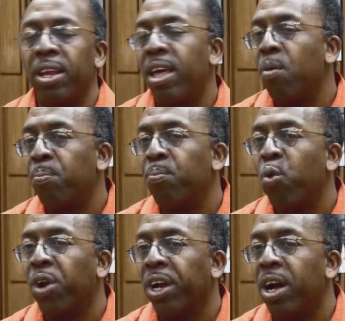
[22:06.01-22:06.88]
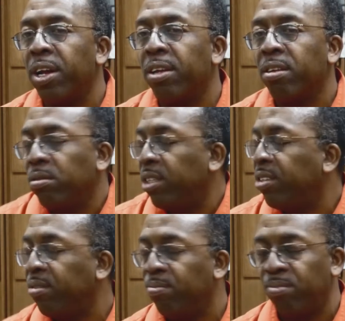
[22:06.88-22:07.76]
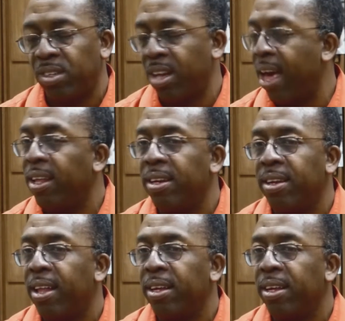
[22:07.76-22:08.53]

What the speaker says: help work on it. So just tell it.